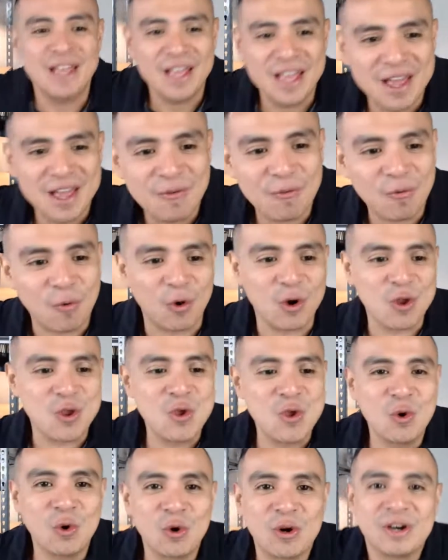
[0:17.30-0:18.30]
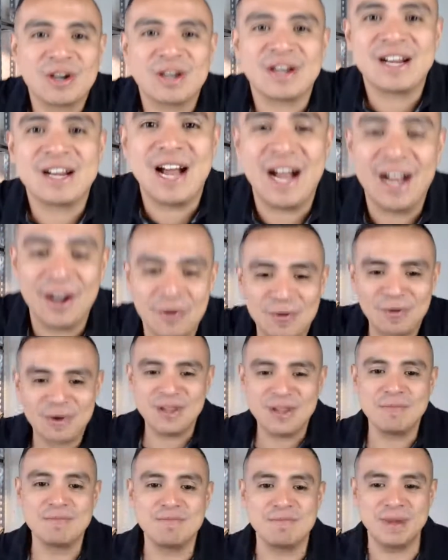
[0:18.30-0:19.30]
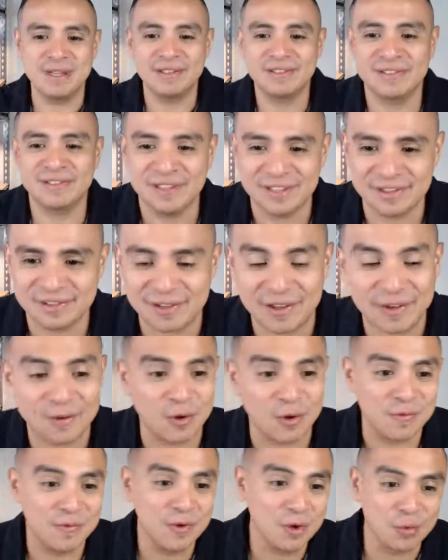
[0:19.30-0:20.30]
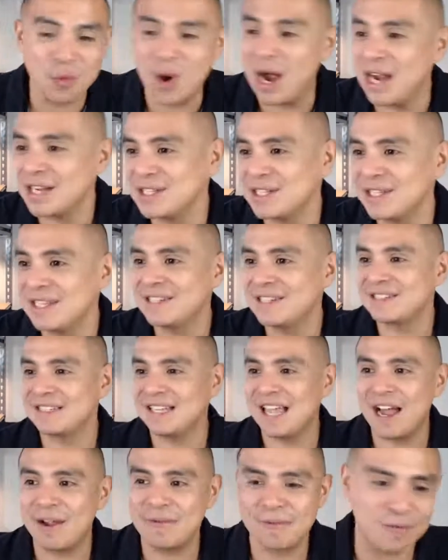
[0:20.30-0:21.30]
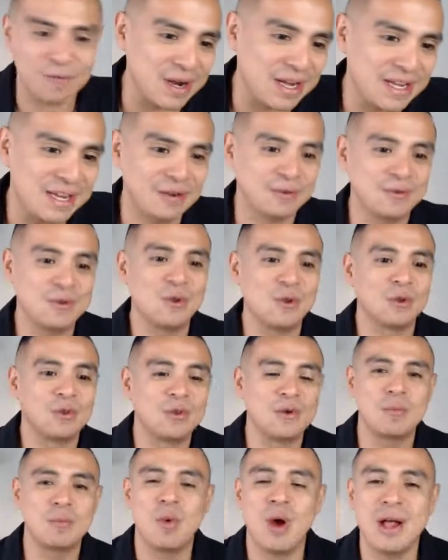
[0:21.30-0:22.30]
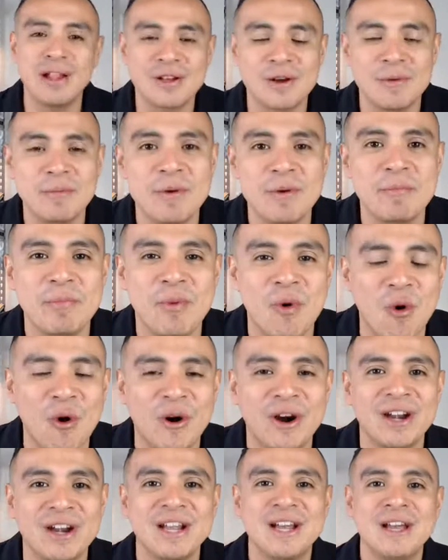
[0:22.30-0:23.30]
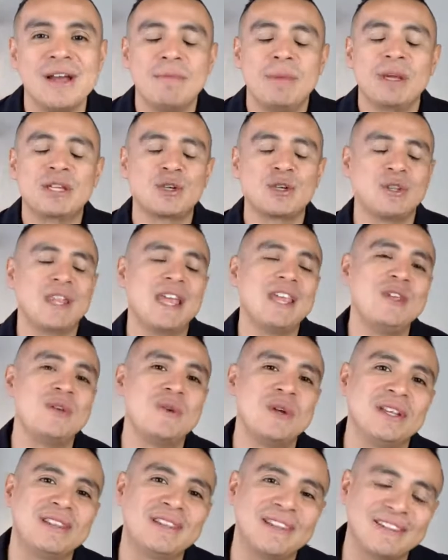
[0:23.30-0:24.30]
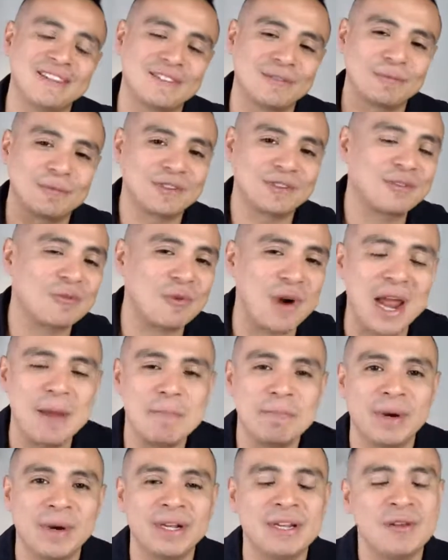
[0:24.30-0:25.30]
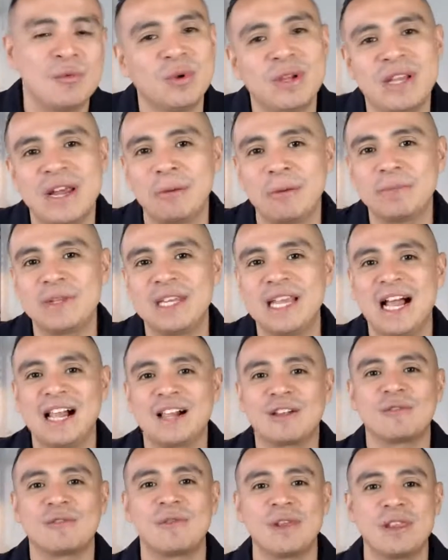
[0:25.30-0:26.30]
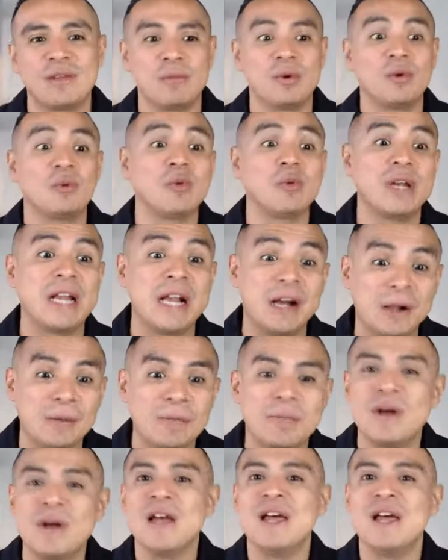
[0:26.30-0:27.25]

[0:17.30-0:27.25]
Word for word: for your concrete business. So if you're watching this live right here on YouTube, welcome aboard. Make sure that you hit that subscribe button. It would help the algorithm. It would help